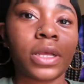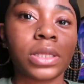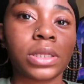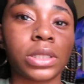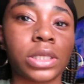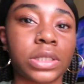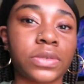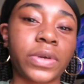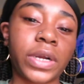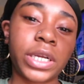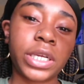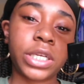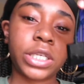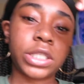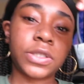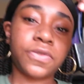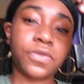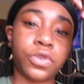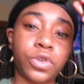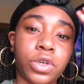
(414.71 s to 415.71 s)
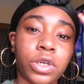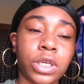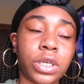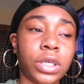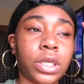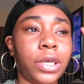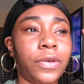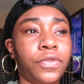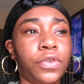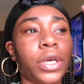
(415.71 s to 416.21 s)
this right here is for
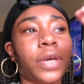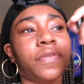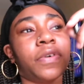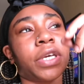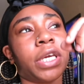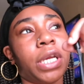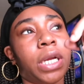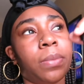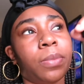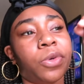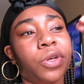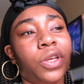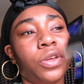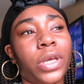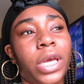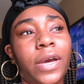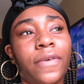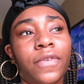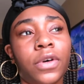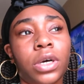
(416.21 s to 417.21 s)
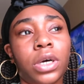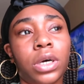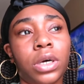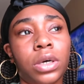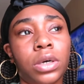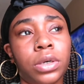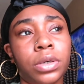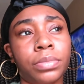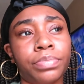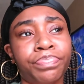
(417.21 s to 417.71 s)
if you have a camera and you have a,
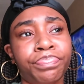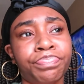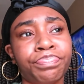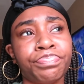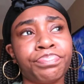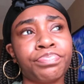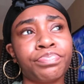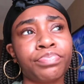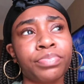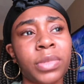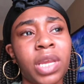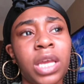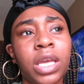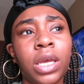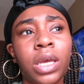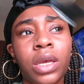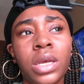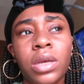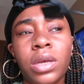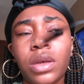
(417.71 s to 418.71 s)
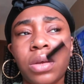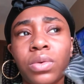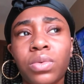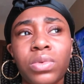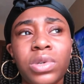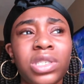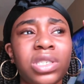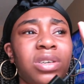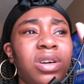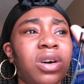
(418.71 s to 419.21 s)
um,
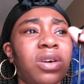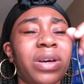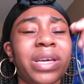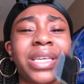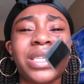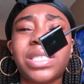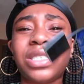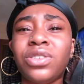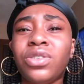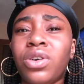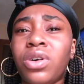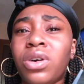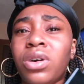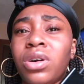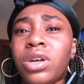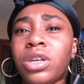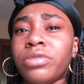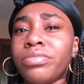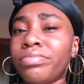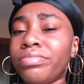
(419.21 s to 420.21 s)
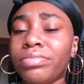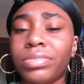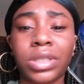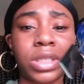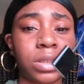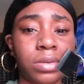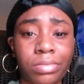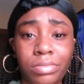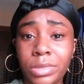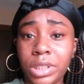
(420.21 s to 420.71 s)
what's it called, SD card?
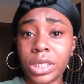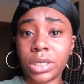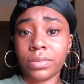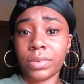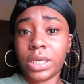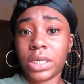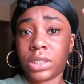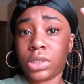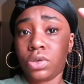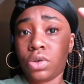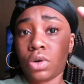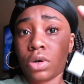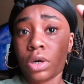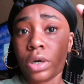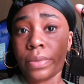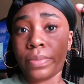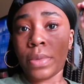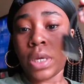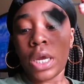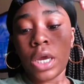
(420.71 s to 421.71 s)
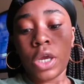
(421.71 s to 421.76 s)
Yeah, SD card.